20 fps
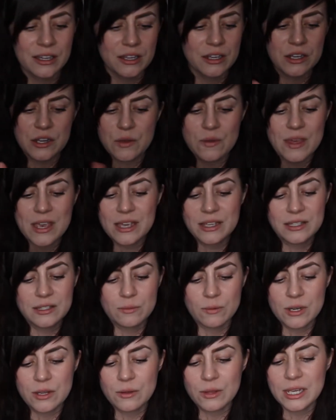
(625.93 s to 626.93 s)
do
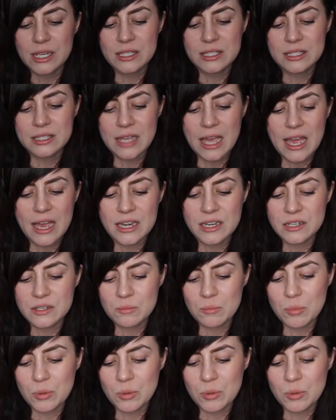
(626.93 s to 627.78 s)
this, when you like signed